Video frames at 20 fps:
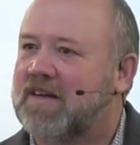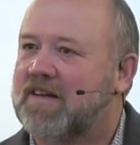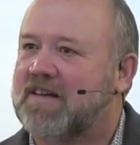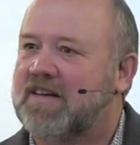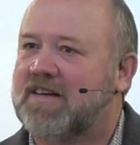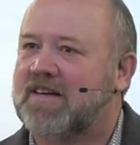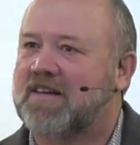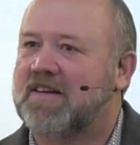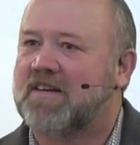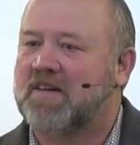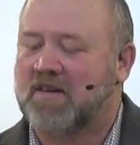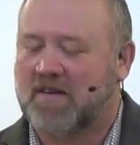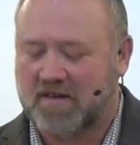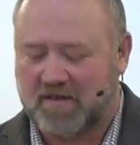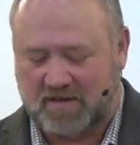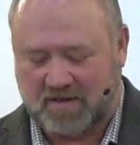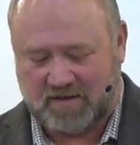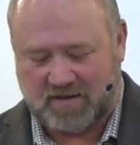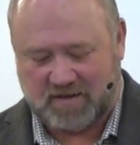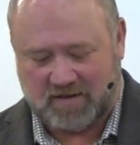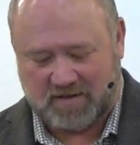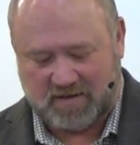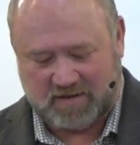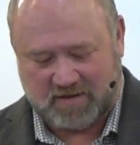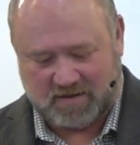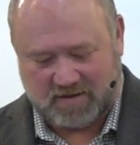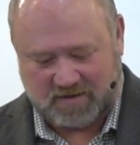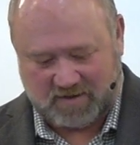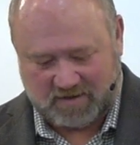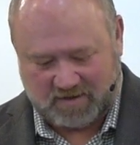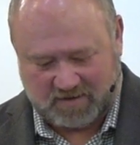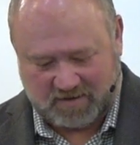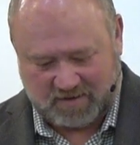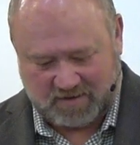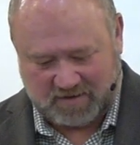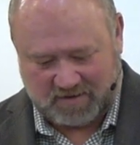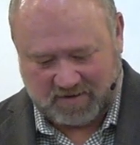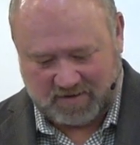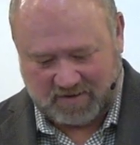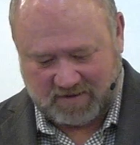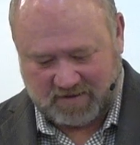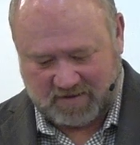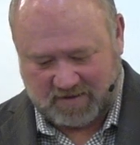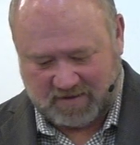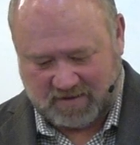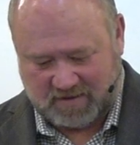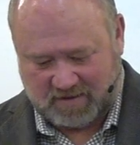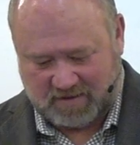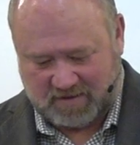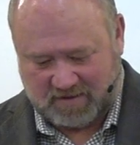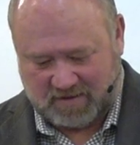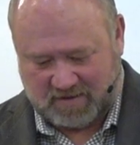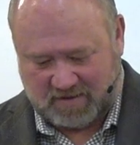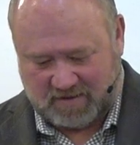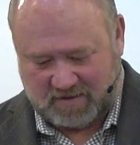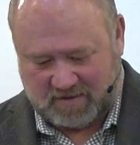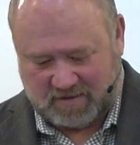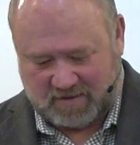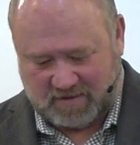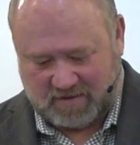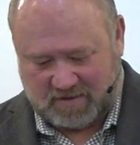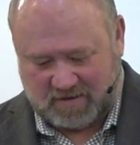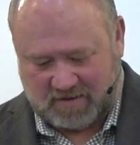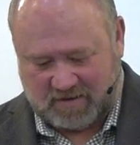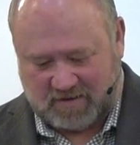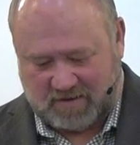Nobody speaks.